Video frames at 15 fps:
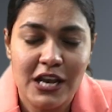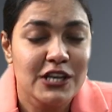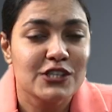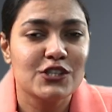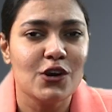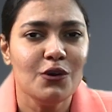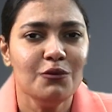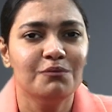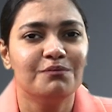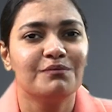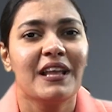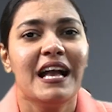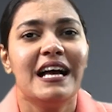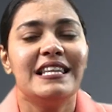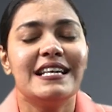So,
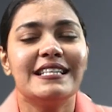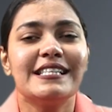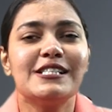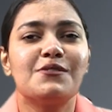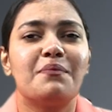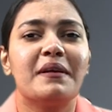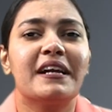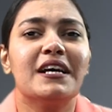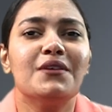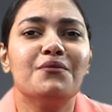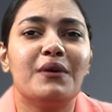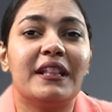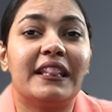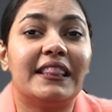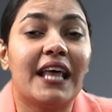let us begin
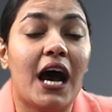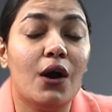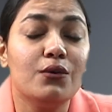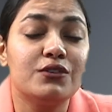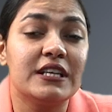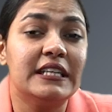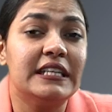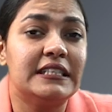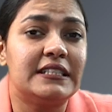without any